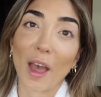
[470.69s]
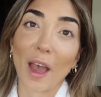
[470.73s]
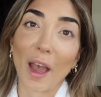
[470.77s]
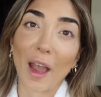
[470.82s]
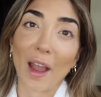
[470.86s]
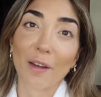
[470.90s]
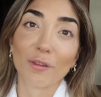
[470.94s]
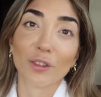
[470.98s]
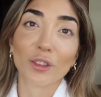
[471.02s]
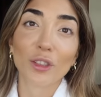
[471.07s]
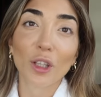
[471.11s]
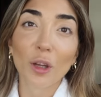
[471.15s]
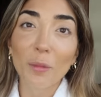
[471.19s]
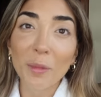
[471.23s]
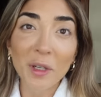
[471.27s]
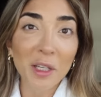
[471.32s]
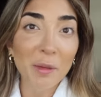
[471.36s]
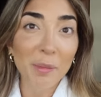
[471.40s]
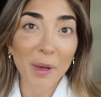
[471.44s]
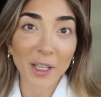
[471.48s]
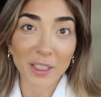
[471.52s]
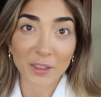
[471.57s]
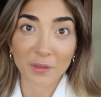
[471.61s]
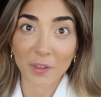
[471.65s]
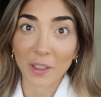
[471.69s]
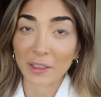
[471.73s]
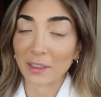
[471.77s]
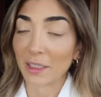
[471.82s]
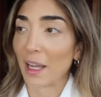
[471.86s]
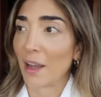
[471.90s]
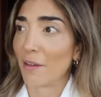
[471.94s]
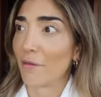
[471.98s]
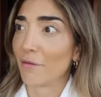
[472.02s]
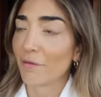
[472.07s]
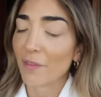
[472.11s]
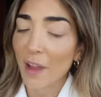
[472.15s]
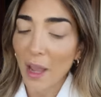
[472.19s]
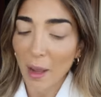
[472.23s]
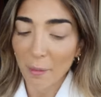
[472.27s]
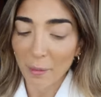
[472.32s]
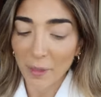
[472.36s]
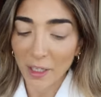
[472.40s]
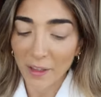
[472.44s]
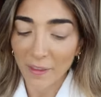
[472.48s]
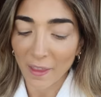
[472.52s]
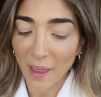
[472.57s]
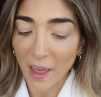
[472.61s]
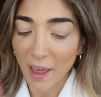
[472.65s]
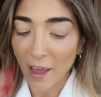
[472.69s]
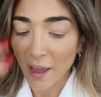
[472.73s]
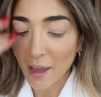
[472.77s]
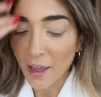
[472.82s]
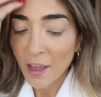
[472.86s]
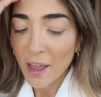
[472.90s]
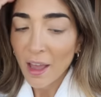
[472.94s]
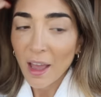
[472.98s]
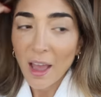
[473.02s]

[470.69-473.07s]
I have so many best friends, I have family there,